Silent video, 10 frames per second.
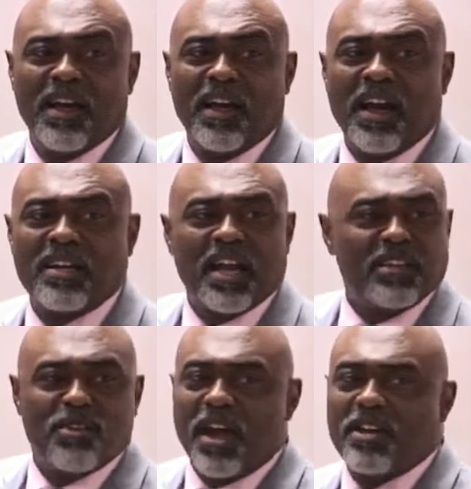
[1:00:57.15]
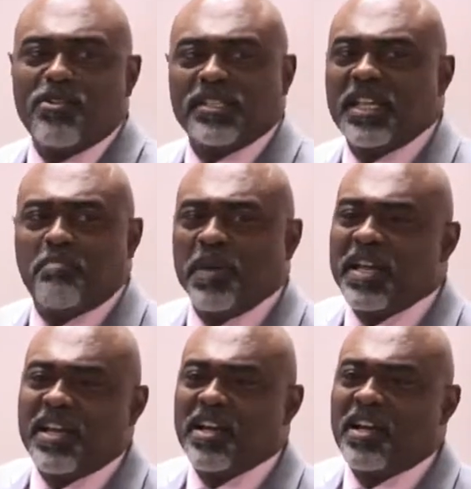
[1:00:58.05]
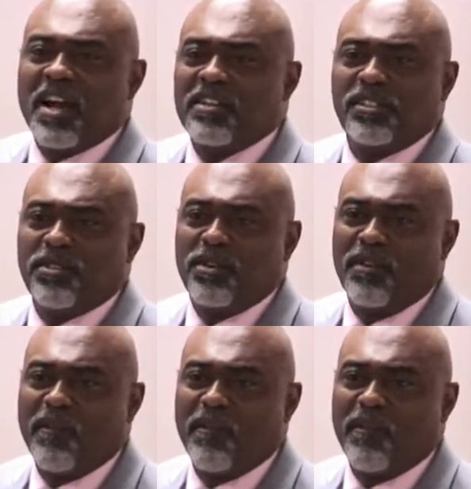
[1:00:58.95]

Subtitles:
I don't see political colors, you know.